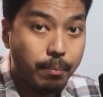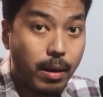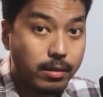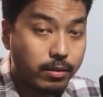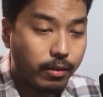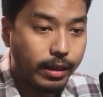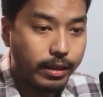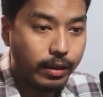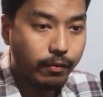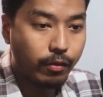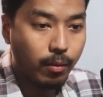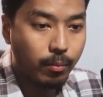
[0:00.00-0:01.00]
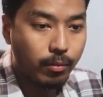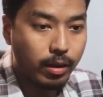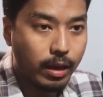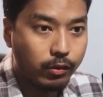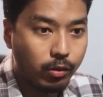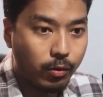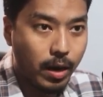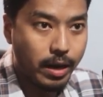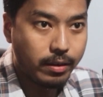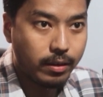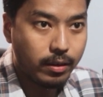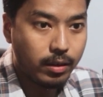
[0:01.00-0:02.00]
mask gradient from left to
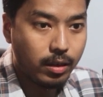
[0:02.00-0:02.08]
right